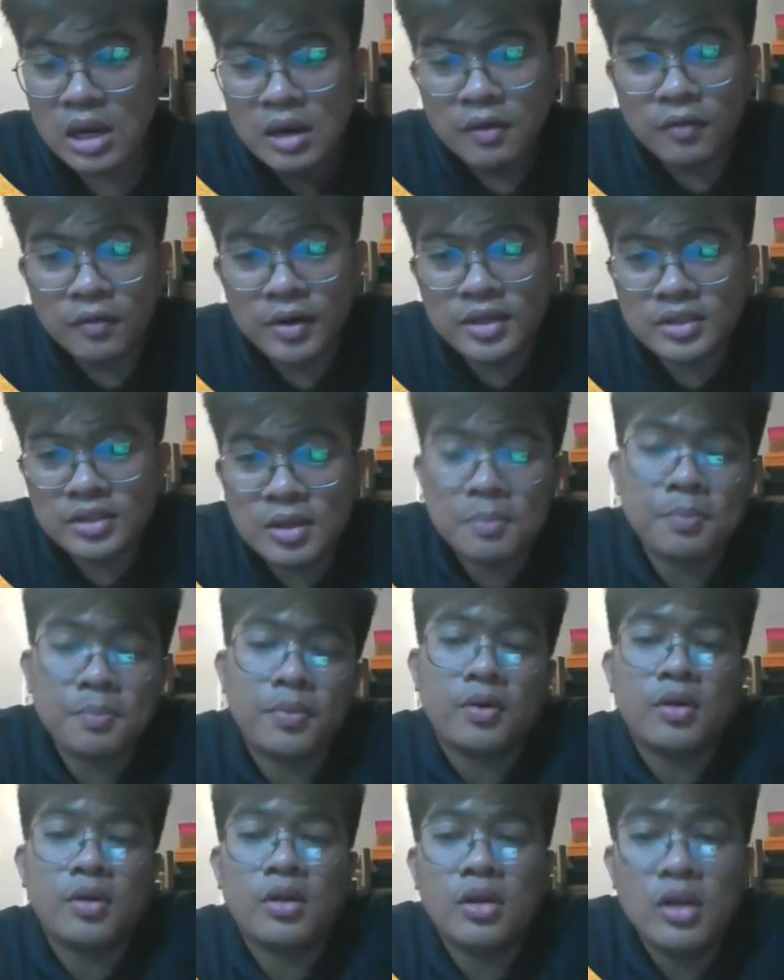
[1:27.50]
For
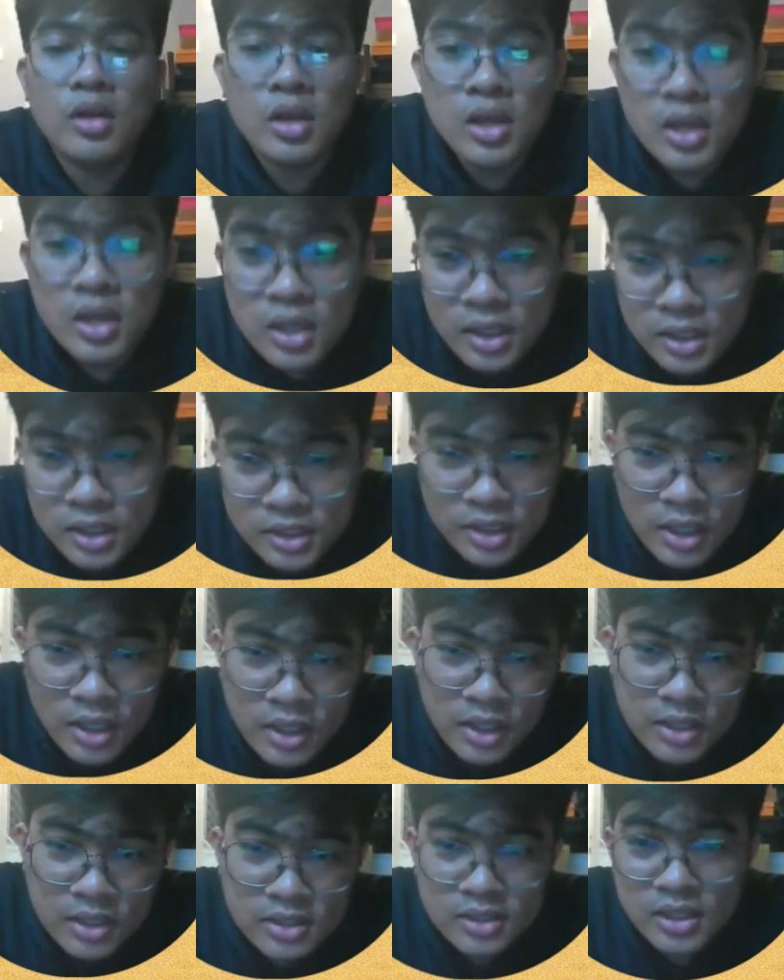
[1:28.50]
example,
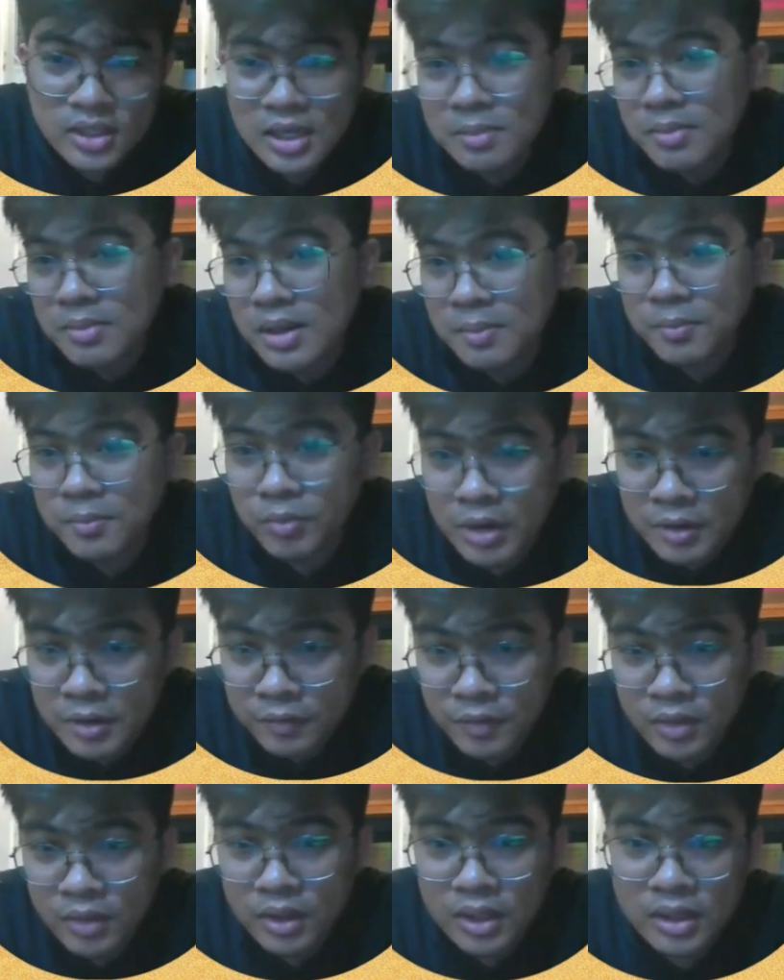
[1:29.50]
GIS can map
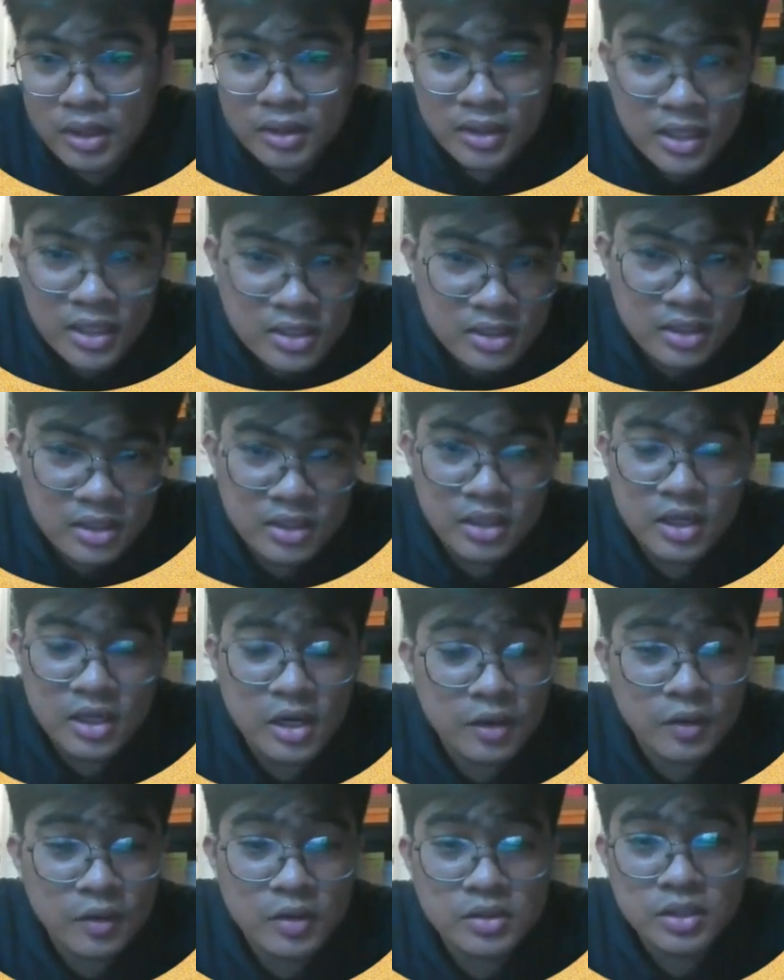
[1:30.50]
rainfall intensity
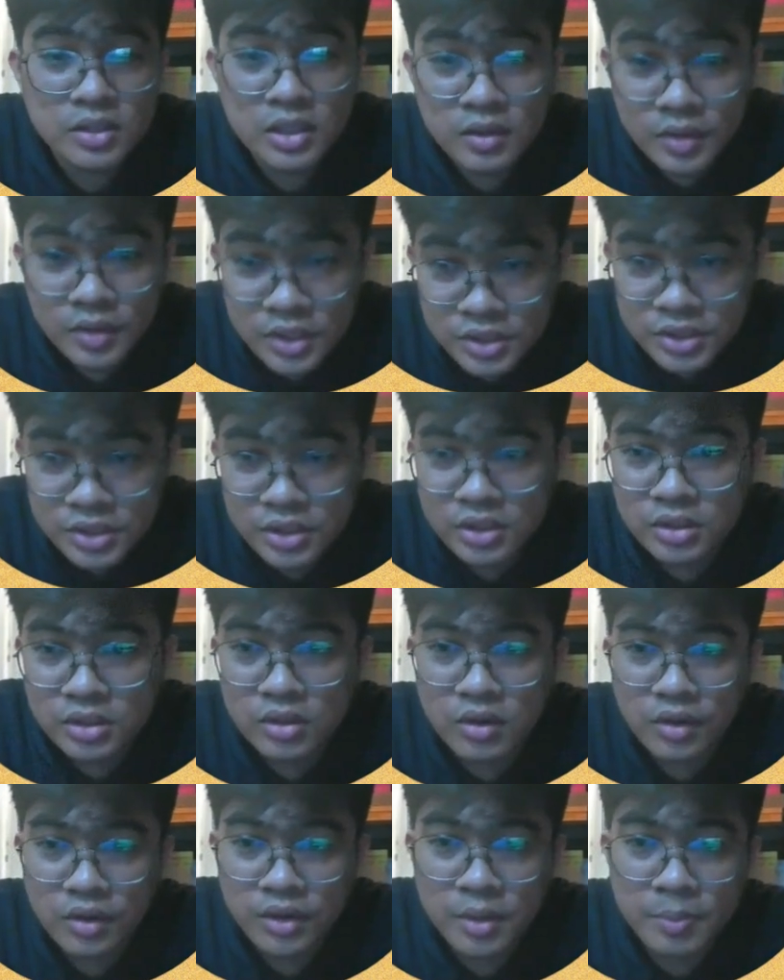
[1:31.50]
across a region
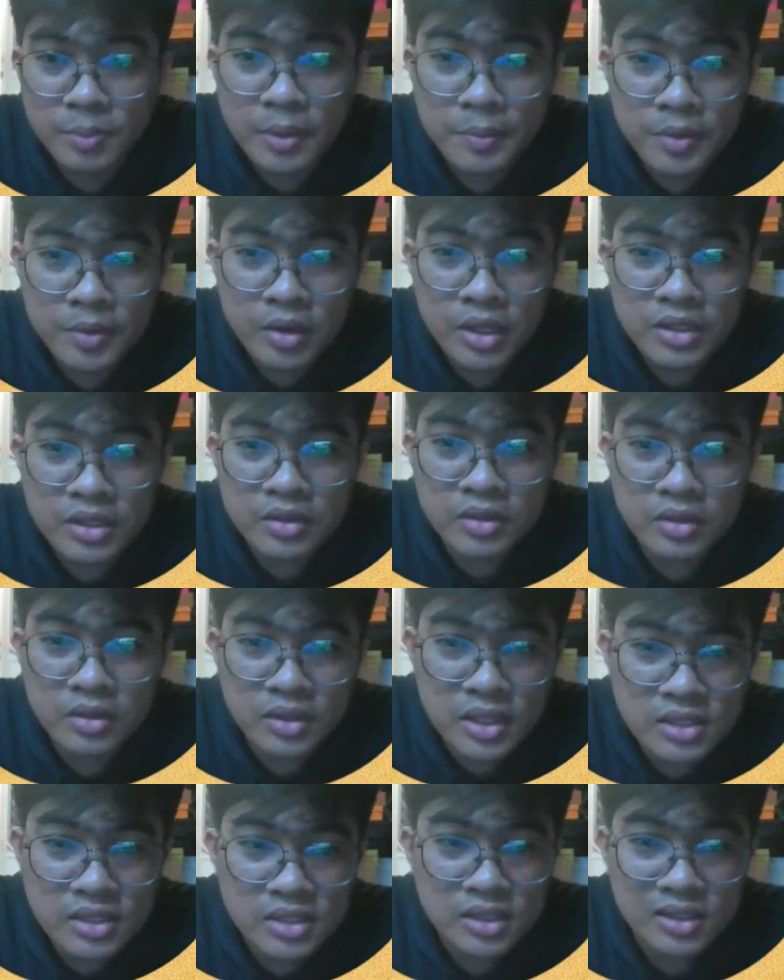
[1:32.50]
or the population
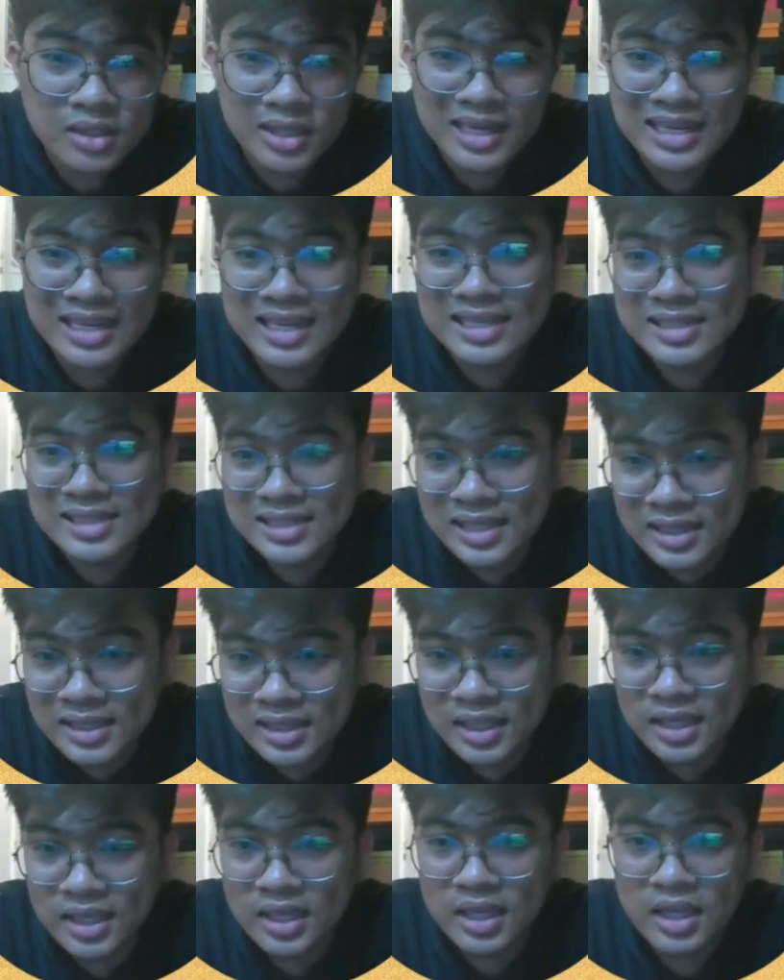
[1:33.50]
density in a
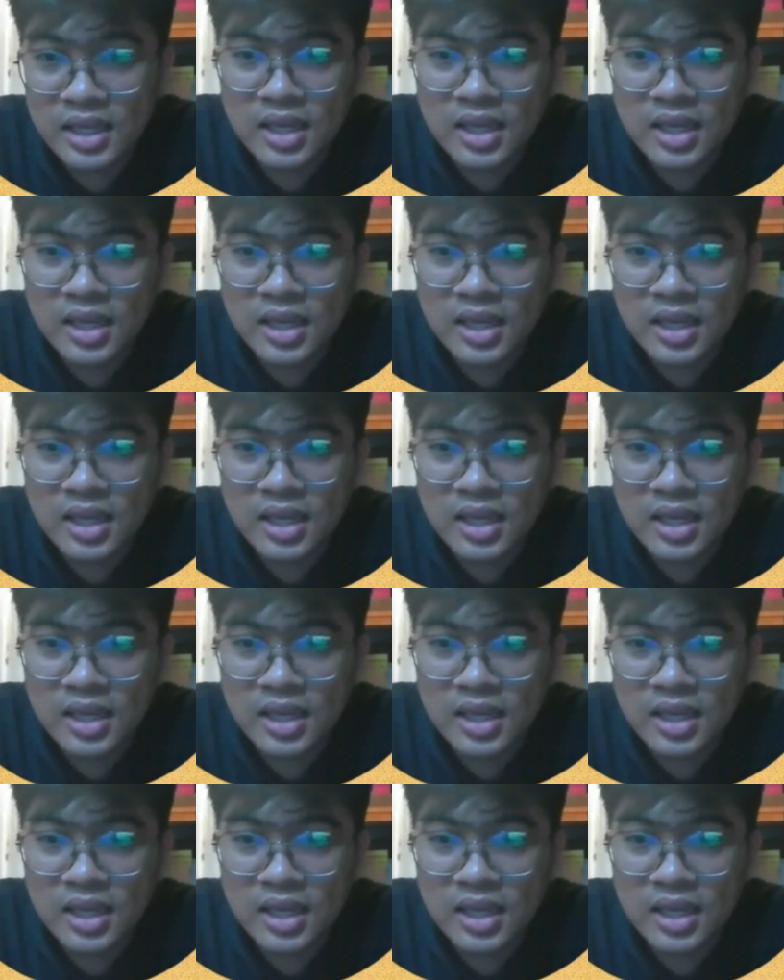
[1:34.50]
city.